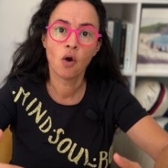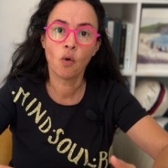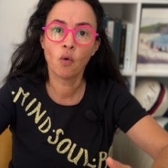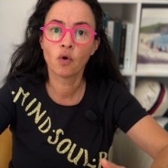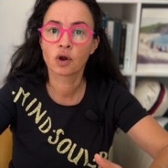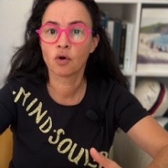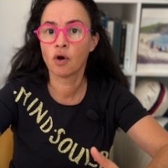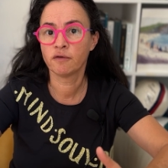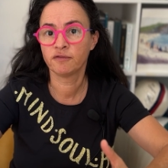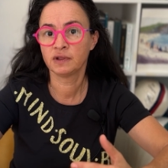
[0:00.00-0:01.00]
or
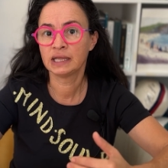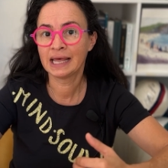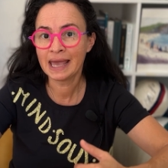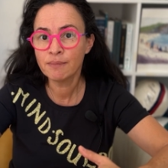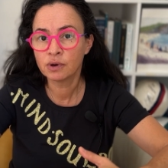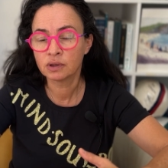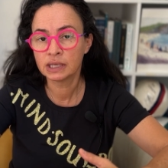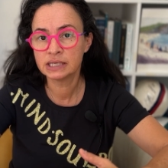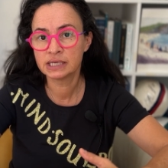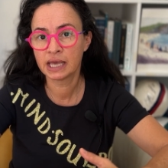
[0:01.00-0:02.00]
off-label
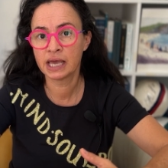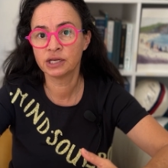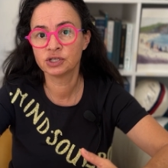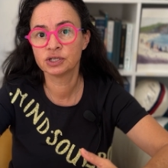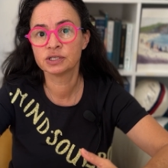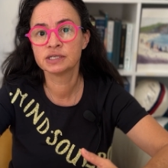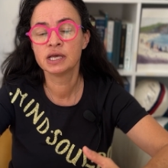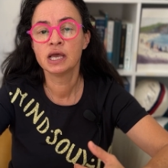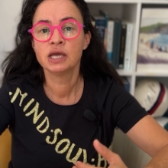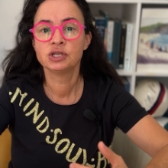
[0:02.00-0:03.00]
indications,
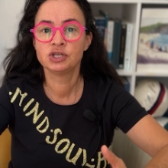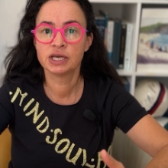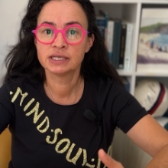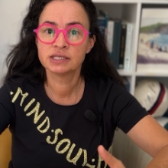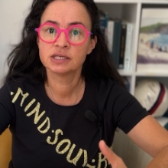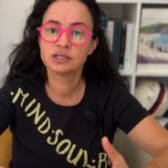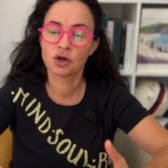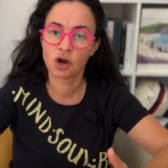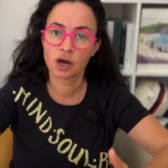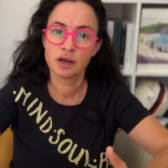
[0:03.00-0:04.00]
chances
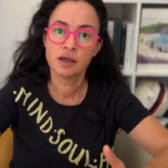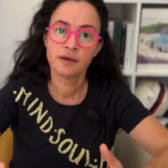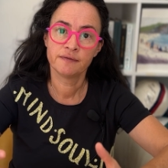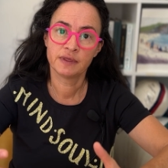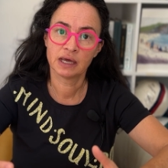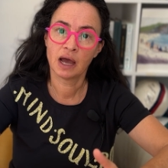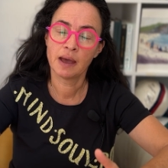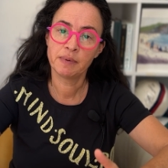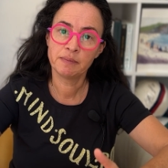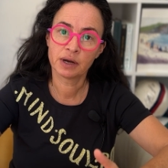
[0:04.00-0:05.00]
are that
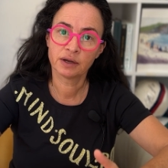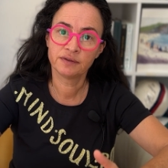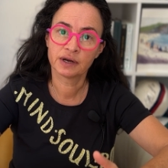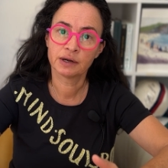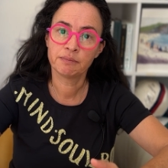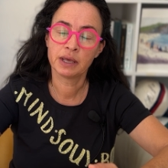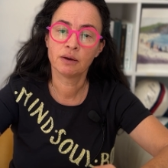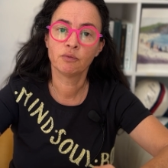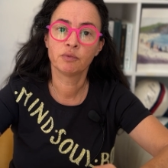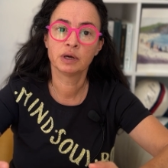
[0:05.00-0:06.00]
hyperbaric
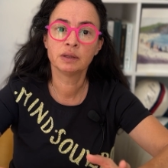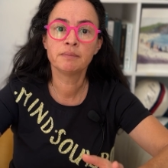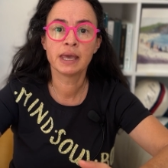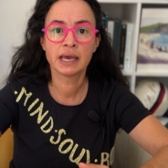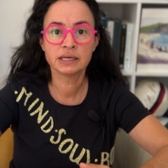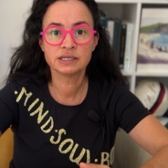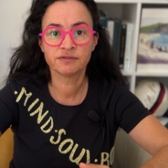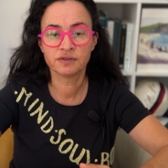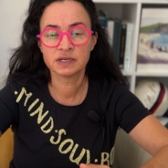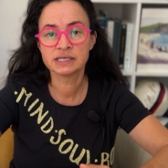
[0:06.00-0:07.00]
therapy will make a
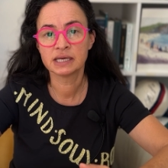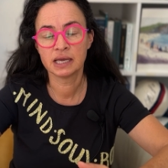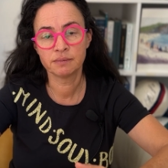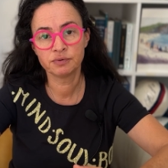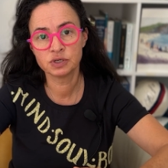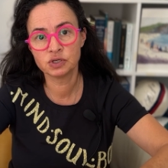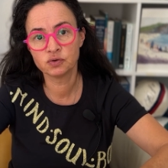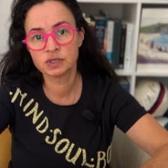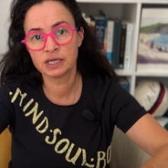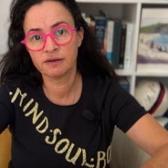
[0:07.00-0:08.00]
difference and
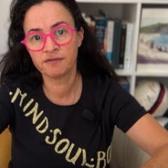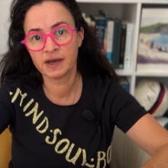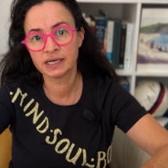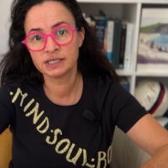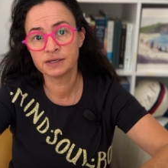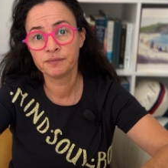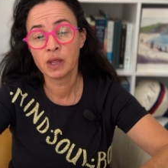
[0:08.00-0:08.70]
produce an effect.